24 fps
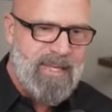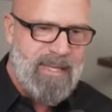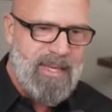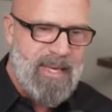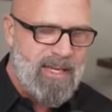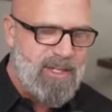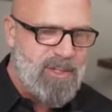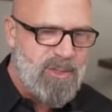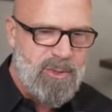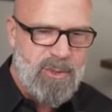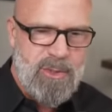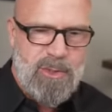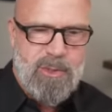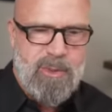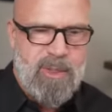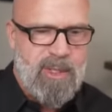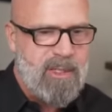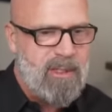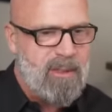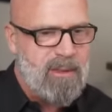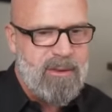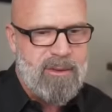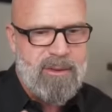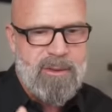
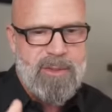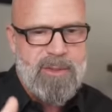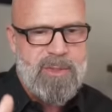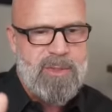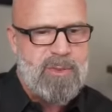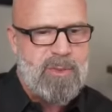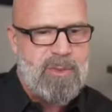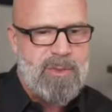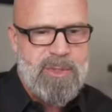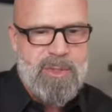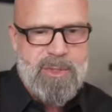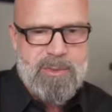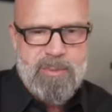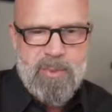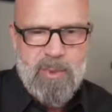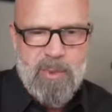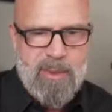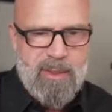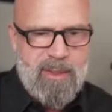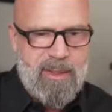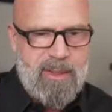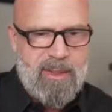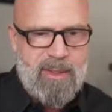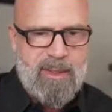extracurriculars or
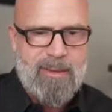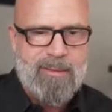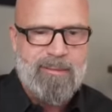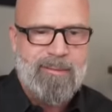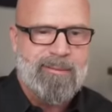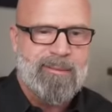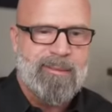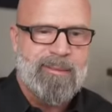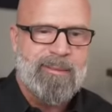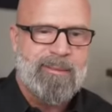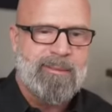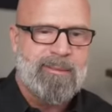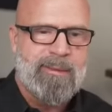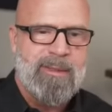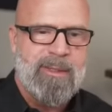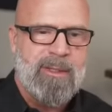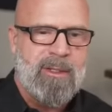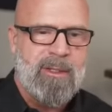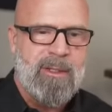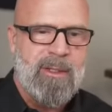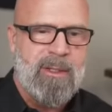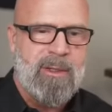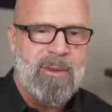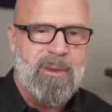sporting,
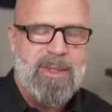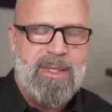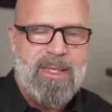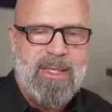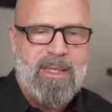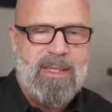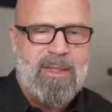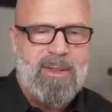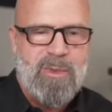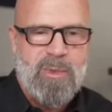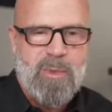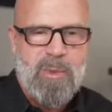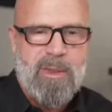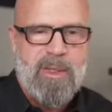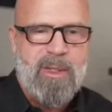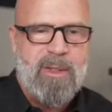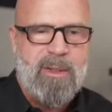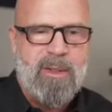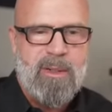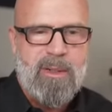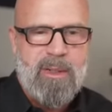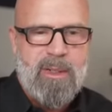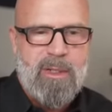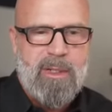you know, gigs
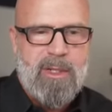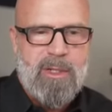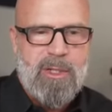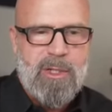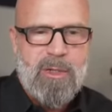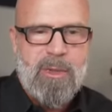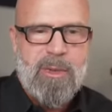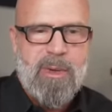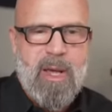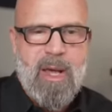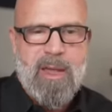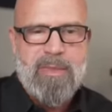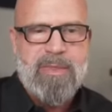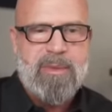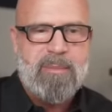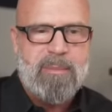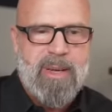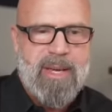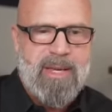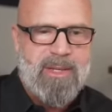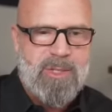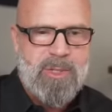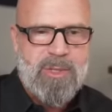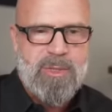where you're not the
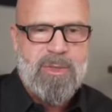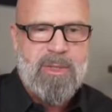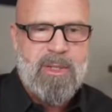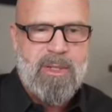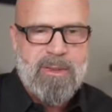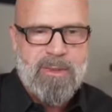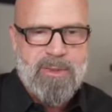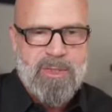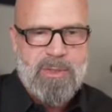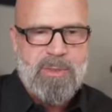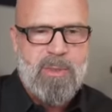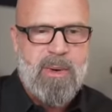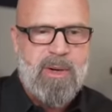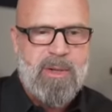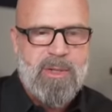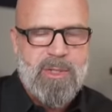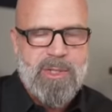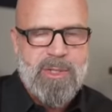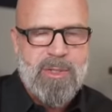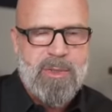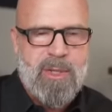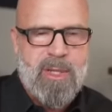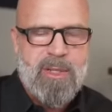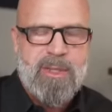best, you're not the
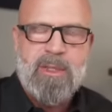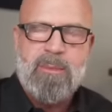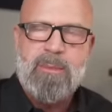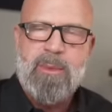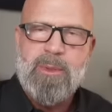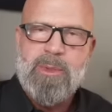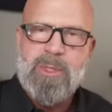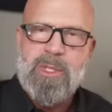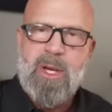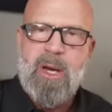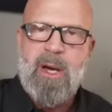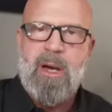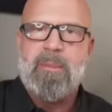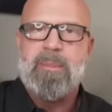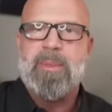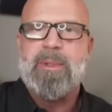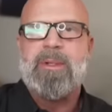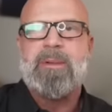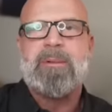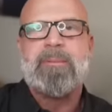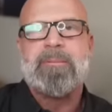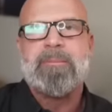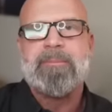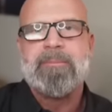smartest, you're not the most
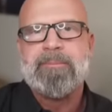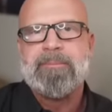competent.